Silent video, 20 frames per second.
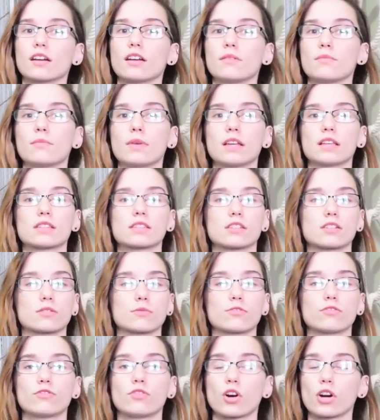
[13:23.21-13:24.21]
it makes there
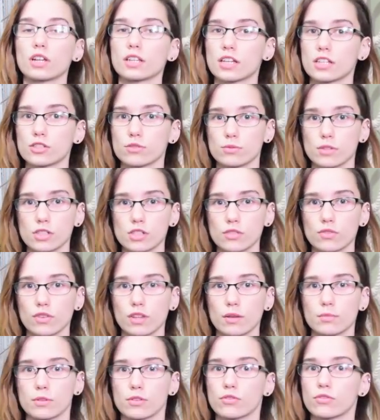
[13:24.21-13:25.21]
far less risk for
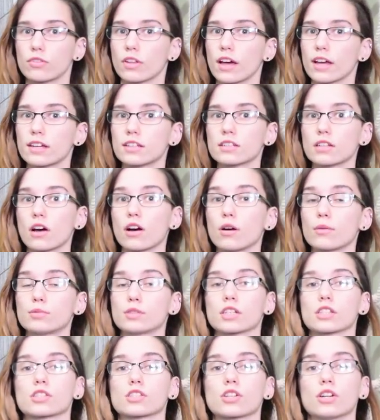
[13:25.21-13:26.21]
them to fly into
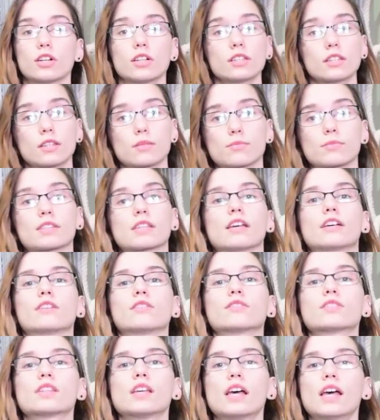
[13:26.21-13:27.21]
objects and hurt
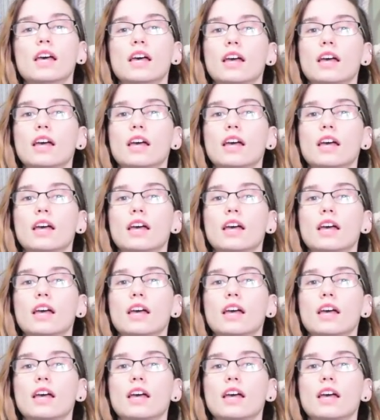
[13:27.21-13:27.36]
themselves,